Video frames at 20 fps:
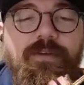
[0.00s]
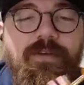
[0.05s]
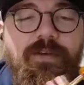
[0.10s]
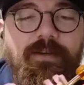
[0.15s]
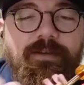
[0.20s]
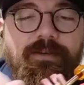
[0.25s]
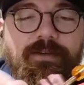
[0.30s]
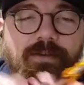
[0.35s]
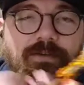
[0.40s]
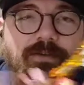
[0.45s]

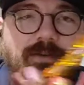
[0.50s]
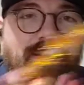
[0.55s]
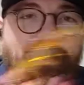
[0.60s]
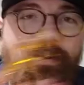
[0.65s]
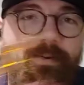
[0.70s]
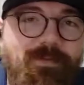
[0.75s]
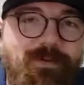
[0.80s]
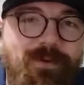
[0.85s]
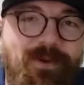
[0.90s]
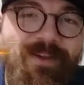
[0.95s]
I definitely
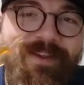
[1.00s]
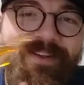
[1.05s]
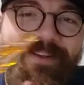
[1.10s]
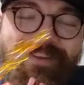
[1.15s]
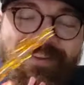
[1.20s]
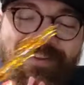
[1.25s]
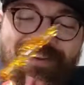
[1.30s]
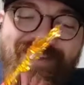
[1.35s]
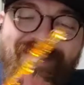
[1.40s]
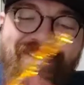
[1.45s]
have
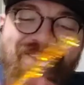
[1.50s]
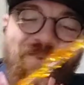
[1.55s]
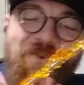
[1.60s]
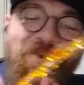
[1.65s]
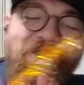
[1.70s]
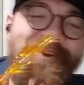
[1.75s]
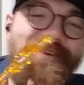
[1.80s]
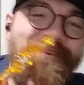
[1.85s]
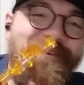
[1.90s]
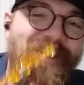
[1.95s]

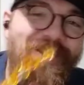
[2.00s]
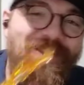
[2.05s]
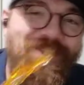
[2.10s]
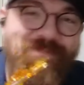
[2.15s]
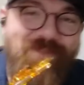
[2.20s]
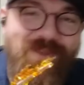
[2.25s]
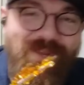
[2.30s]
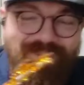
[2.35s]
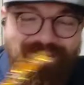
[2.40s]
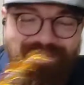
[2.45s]
regrets
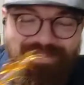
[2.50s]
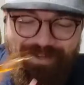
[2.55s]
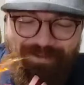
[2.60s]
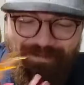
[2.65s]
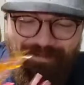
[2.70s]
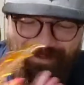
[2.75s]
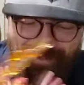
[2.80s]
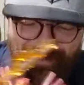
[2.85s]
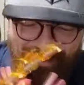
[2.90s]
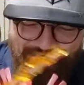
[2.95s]
passing
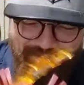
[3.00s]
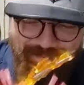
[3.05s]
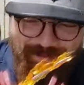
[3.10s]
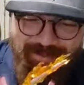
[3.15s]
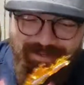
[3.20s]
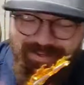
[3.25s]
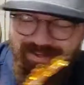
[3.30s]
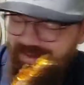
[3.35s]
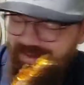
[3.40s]
up on this one.